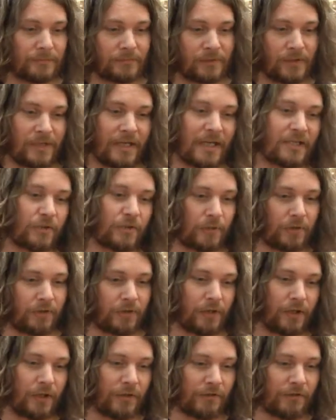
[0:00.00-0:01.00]
connection with
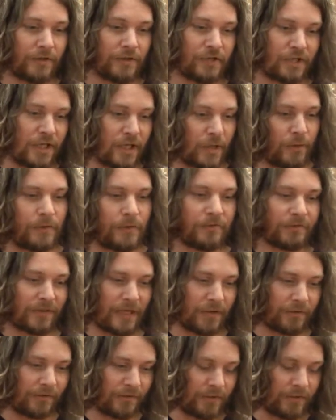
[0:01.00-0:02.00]
her, is that she owned this
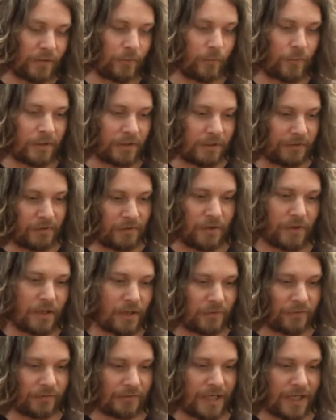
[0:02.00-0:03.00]
house that we lived on the
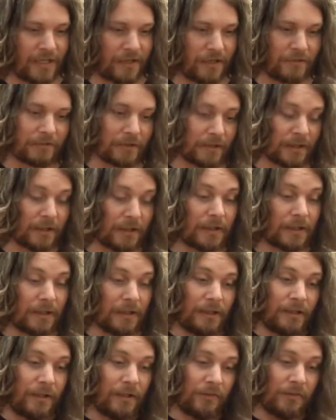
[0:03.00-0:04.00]
other side of.
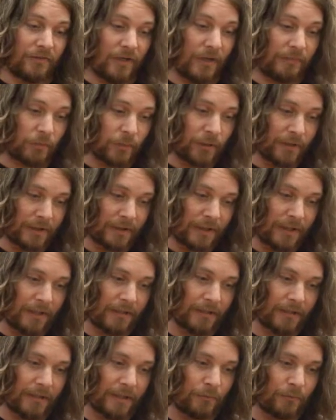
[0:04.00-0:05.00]

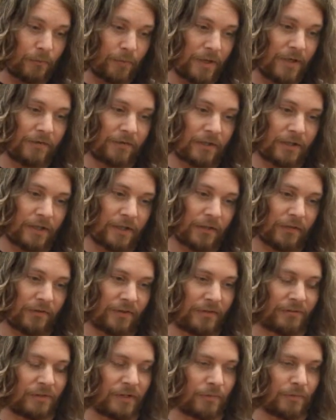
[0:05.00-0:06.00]
Subsequently, in recent years,
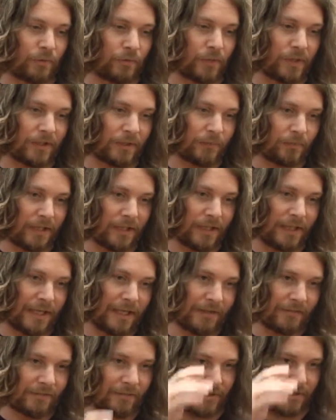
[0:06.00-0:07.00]
I've come to really
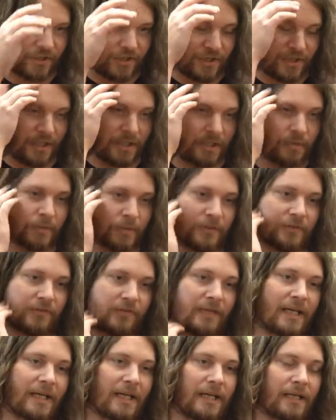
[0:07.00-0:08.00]
realize that she was
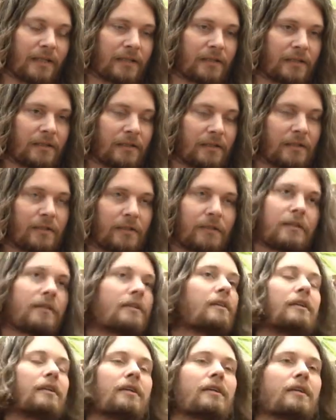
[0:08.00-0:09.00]
she
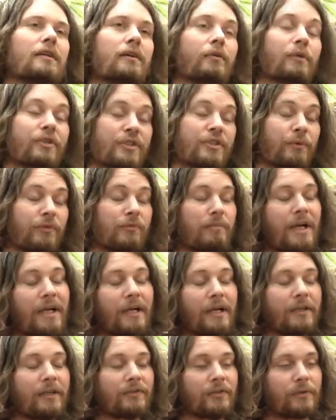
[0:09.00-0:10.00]
was
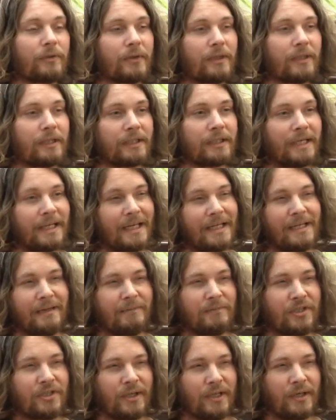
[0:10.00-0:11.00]
married to a guy
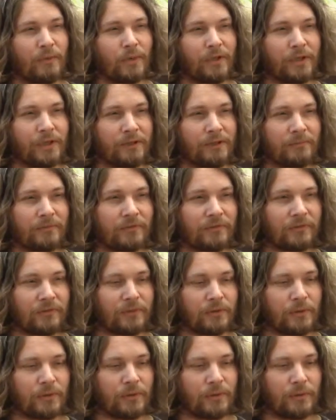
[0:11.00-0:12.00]
named Jerry Williams,
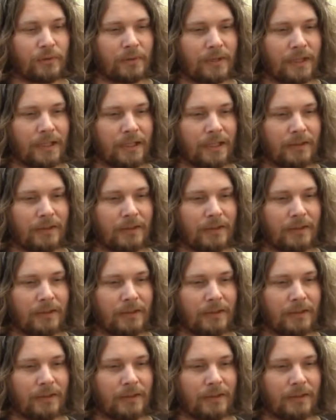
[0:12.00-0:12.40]
who,